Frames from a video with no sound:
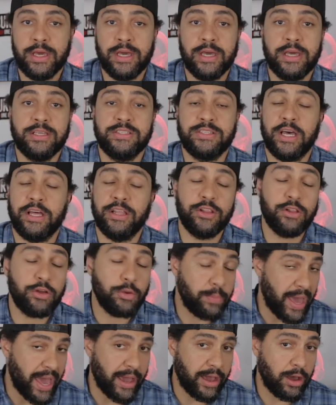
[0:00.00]
cellular
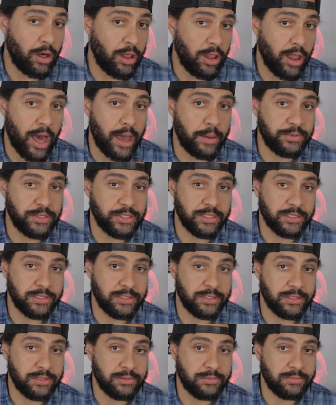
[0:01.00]
backhaul
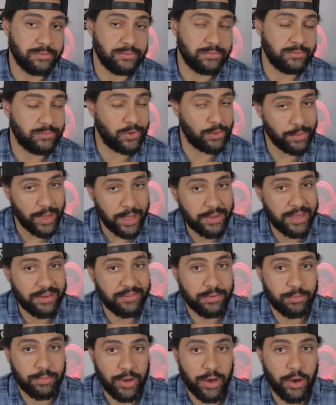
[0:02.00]
options, or maybe
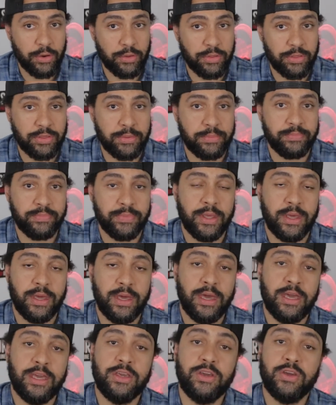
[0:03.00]
even both,
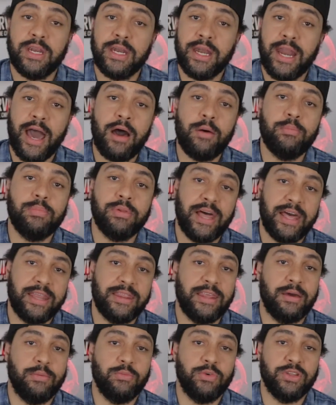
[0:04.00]
you can now blend
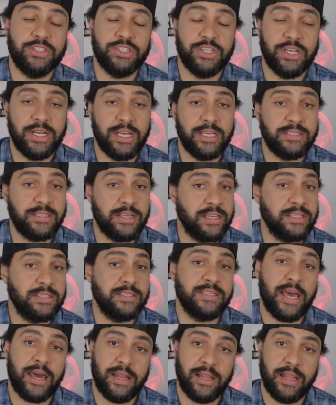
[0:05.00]
them with GNSS
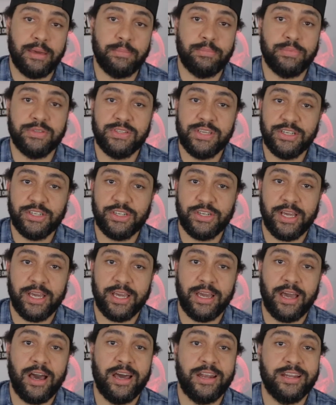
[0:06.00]
satellite
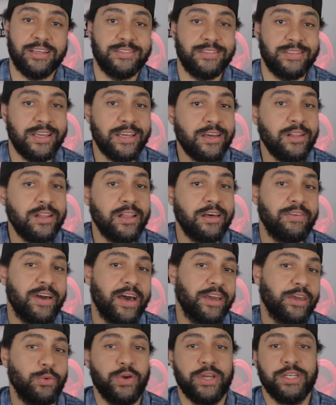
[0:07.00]
positioning on a single
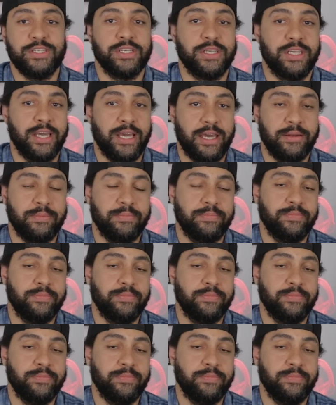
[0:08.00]
evaluation kit,